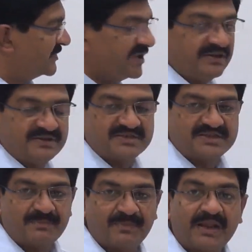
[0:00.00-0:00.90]
there is a
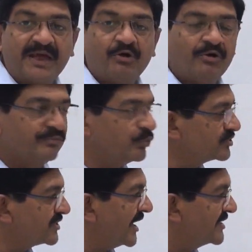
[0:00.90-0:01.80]
supply of
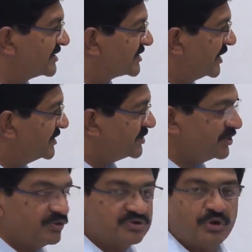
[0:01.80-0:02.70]
goods either
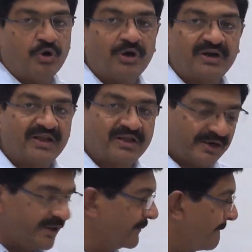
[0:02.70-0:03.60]
continuous or
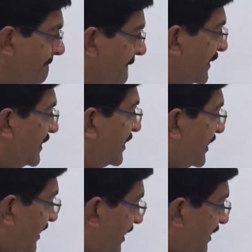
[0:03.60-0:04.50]
recurring,
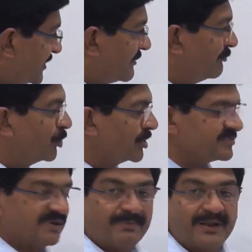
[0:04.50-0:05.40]
and the mode of
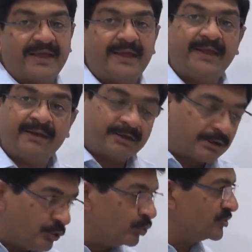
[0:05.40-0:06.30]
supply
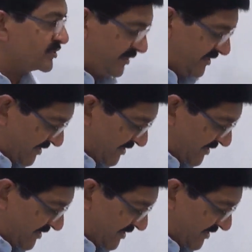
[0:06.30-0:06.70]
includes, it